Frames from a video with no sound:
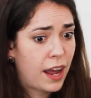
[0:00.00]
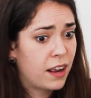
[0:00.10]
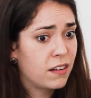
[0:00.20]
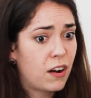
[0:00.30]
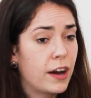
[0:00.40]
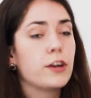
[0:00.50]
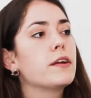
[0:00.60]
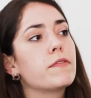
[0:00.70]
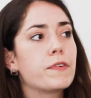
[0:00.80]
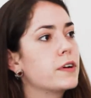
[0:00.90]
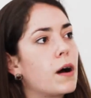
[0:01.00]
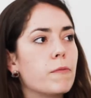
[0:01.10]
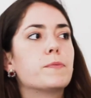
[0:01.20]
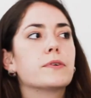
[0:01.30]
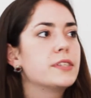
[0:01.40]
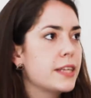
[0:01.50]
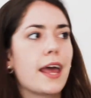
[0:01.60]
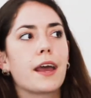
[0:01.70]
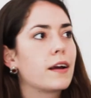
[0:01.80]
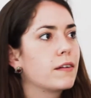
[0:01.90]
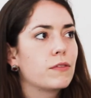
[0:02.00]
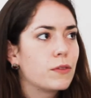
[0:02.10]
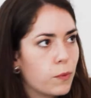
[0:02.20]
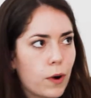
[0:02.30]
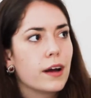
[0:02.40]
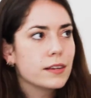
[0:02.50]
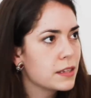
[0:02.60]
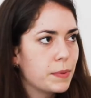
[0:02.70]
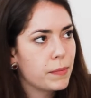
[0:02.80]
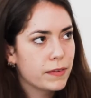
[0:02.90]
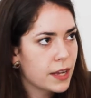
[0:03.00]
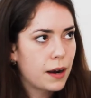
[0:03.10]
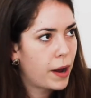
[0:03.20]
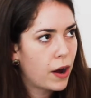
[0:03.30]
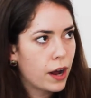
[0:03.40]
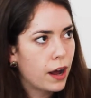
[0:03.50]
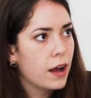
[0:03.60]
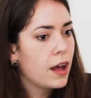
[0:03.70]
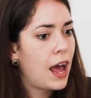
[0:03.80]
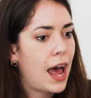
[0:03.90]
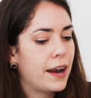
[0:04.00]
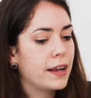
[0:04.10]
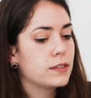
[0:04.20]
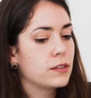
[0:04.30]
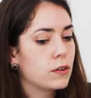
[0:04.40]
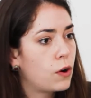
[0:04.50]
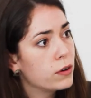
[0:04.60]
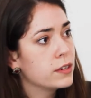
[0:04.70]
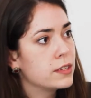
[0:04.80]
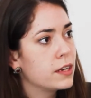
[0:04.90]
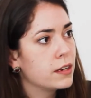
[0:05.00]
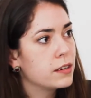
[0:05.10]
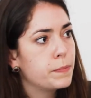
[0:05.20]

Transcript: and I don't even feel comfortable saying the words that people have said about her, and it's constant.